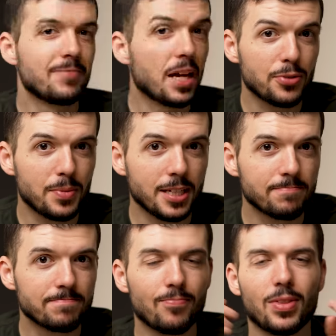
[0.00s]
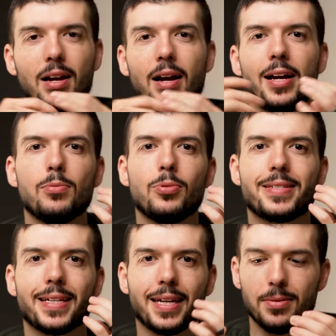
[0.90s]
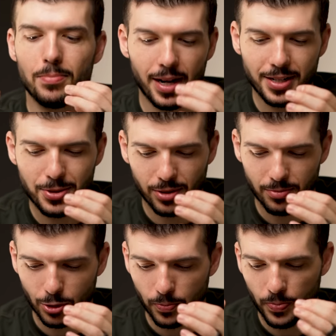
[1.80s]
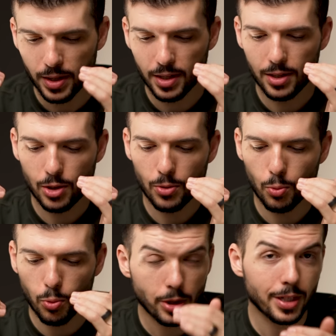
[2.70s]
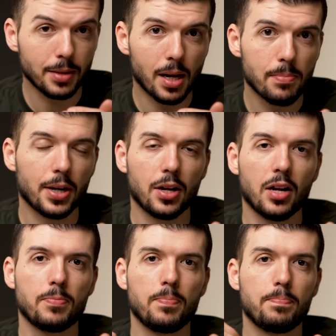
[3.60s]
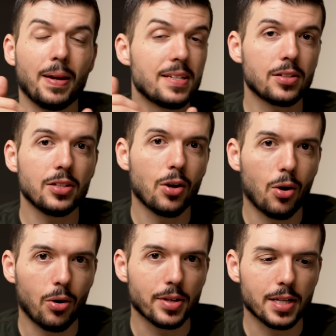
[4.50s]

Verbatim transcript: Not for me. I was in my dorm room working my butt off basically all the